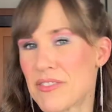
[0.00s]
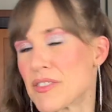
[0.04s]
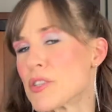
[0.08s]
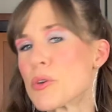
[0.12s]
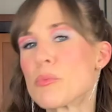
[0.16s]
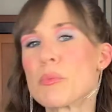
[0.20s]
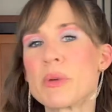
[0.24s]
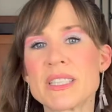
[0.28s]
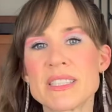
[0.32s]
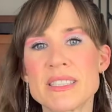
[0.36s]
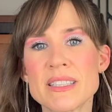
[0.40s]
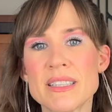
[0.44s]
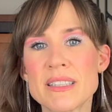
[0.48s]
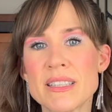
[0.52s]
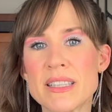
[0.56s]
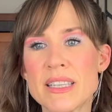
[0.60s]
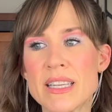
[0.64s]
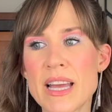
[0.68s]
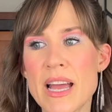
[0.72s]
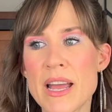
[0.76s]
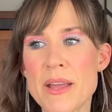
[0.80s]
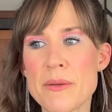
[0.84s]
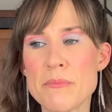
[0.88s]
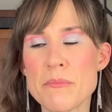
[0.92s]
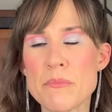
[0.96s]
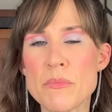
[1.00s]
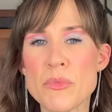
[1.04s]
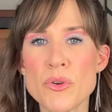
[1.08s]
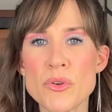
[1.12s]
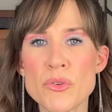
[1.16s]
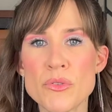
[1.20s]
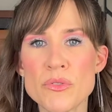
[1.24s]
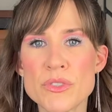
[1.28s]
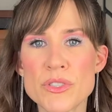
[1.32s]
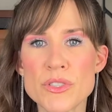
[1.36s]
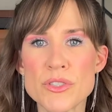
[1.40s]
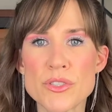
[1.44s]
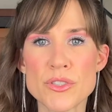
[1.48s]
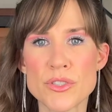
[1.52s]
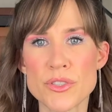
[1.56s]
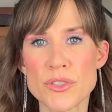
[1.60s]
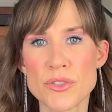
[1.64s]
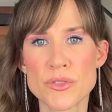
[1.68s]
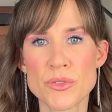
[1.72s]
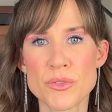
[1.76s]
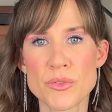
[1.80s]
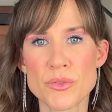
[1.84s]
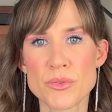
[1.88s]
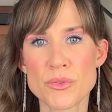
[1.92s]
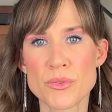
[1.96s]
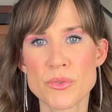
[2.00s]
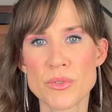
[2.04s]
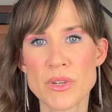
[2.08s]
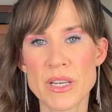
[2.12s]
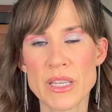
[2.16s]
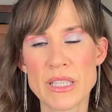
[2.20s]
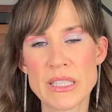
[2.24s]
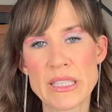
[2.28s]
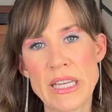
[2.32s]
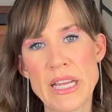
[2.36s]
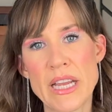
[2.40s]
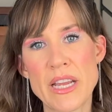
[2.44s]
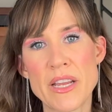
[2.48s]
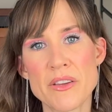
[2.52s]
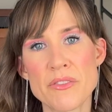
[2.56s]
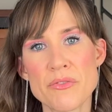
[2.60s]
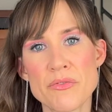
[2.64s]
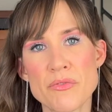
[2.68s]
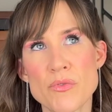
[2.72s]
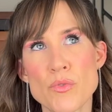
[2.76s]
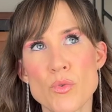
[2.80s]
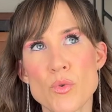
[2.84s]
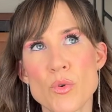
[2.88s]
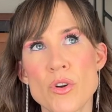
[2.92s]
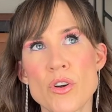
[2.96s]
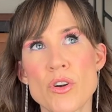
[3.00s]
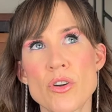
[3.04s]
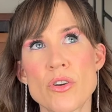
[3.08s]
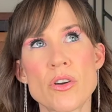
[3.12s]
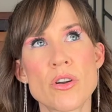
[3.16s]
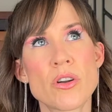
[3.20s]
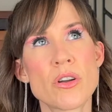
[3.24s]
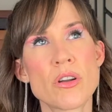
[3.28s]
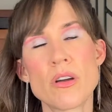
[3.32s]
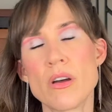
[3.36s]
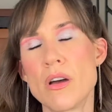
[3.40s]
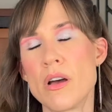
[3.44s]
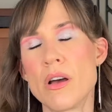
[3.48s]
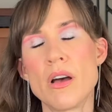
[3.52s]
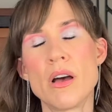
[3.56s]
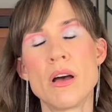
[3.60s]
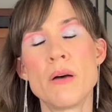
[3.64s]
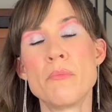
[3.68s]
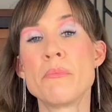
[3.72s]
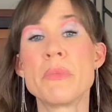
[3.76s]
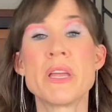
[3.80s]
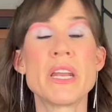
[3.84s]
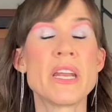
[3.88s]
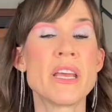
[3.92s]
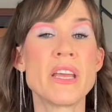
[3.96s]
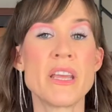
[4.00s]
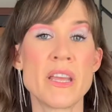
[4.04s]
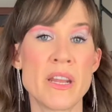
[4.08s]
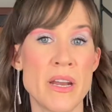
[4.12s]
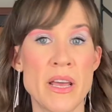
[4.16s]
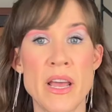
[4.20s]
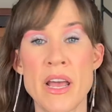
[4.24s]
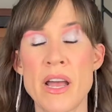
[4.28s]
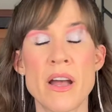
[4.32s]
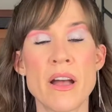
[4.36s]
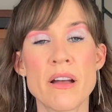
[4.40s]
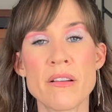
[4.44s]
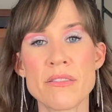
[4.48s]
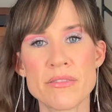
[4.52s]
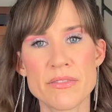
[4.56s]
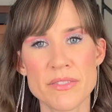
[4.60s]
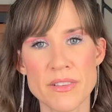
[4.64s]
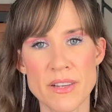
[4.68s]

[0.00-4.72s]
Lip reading: So basically I moved to LA for a minute and a half.